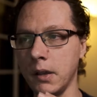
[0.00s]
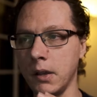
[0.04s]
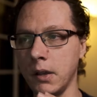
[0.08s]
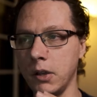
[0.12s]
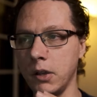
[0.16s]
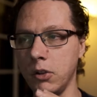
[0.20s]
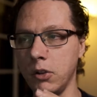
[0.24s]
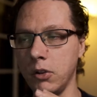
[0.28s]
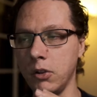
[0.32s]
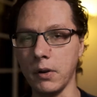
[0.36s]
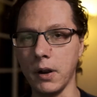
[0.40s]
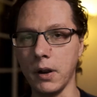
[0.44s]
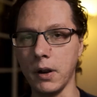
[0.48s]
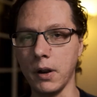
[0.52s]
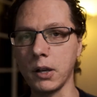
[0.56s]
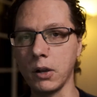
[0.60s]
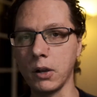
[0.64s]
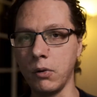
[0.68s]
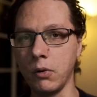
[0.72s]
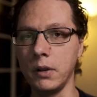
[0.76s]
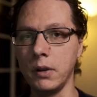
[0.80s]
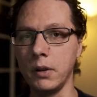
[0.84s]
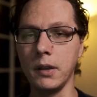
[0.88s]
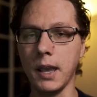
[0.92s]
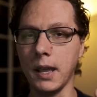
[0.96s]
you're not
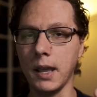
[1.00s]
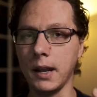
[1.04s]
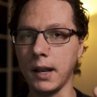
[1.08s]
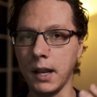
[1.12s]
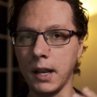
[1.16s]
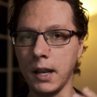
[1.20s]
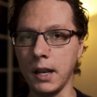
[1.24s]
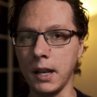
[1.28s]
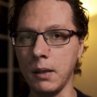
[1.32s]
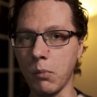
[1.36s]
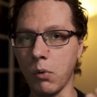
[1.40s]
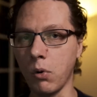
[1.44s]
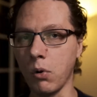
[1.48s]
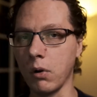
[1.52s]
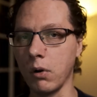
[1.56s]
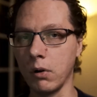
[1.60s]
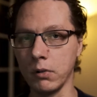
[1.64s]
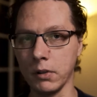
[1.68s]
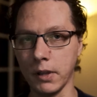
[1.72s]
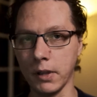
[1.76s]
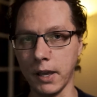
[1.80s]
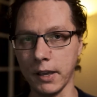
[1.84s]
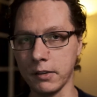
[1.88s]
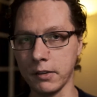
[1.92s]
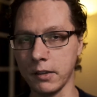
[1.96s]
going to get any more or
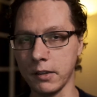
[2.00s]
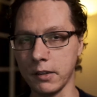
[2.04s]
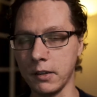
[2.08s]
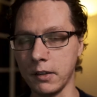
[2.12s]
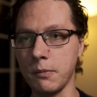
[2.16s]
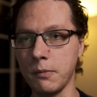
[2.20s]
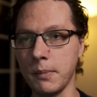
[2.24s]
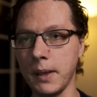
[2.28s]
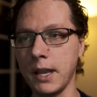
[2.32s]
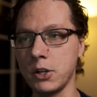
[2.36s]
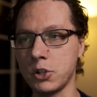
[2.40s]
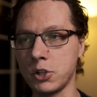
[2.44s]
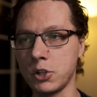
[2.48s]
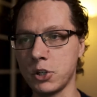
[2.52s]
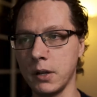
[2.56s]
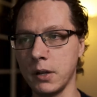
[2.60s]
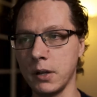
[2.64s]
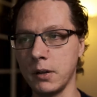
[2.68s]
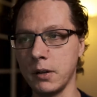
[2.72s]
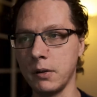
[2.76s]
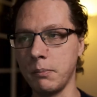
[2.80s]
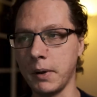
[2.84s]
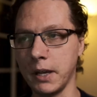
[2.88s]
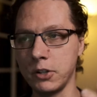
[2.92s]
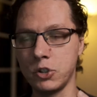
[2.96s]
less
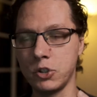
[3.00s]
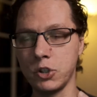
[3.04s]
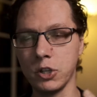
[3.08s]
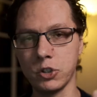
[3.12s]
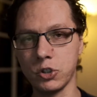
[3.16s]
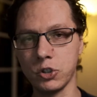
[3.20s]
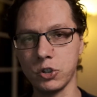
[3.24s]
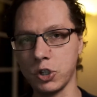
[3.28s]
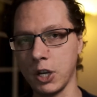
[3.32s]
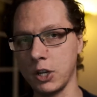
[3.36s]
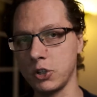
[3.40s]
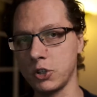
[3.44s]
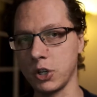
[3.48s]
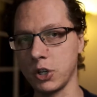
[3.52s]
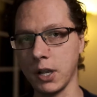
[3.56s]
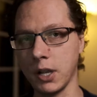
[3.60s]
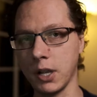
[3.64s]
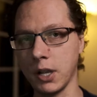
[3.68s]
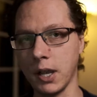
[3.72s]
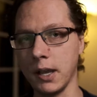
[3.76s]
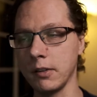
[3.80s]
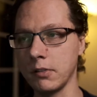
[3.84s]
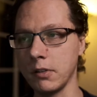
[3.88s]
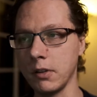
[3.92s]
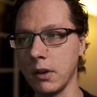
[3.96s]
information by just changing
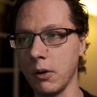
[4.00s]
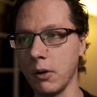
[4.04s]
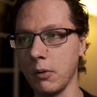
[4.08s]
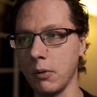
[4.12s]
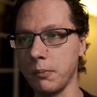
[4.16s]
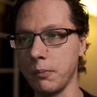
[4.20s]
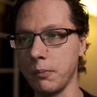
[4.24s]
ISO.